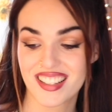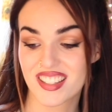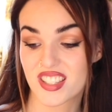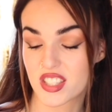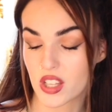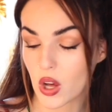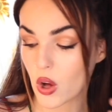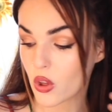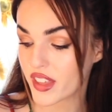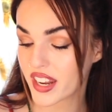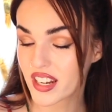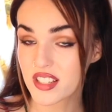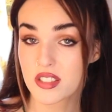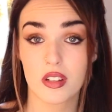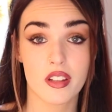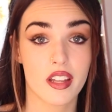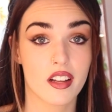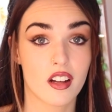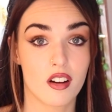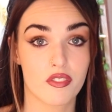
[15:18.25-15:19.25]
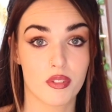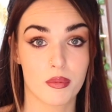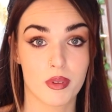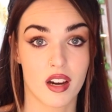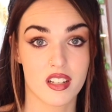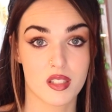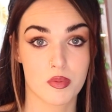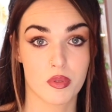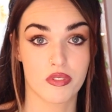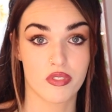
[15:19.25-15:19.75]
So that is all I got from
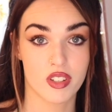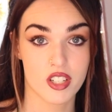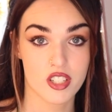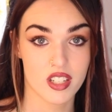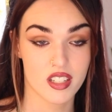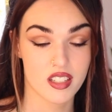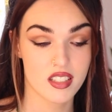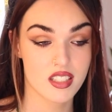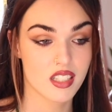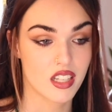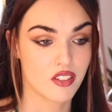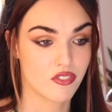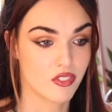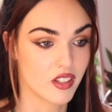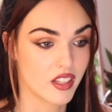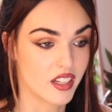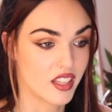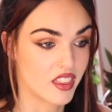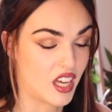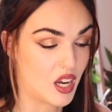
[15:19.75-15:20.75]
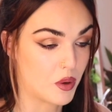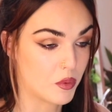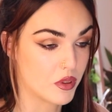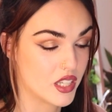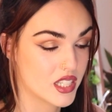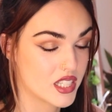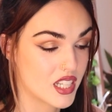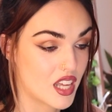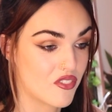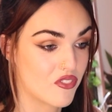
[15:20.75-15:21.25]
Goddess Provisions. I felt like that
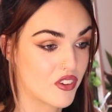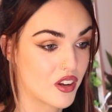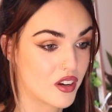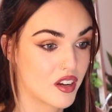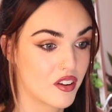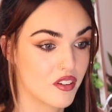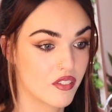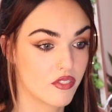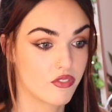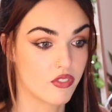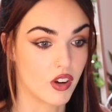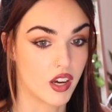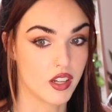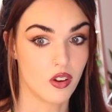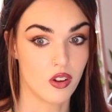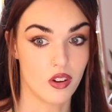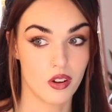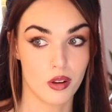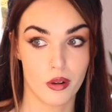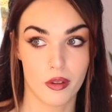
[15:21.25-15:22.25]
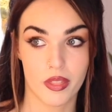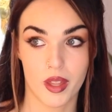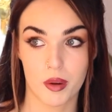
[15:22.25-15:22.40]
was a very fun haul.